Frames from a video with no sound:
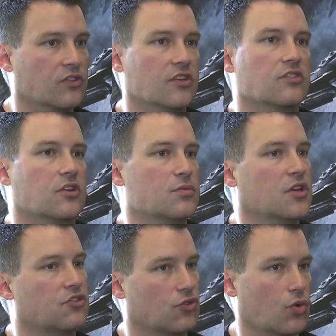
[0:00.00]
Is this going to
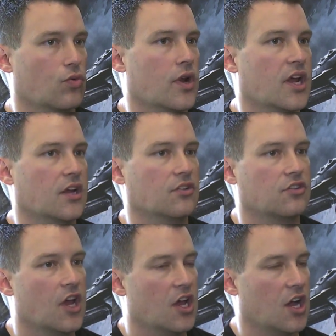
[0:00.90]
be a
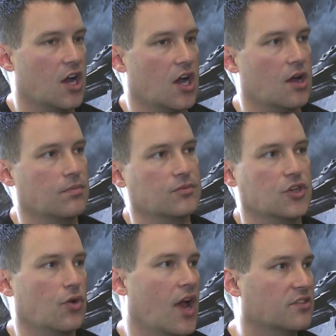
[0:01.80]
short-range,
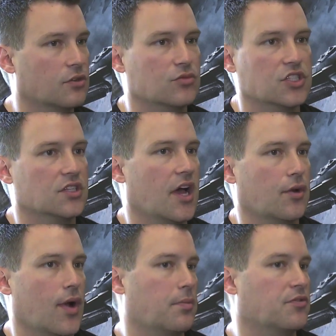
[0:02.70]

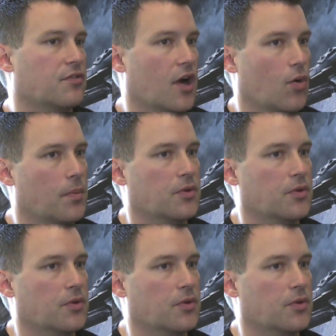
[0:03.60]
SMG-like rapid-fire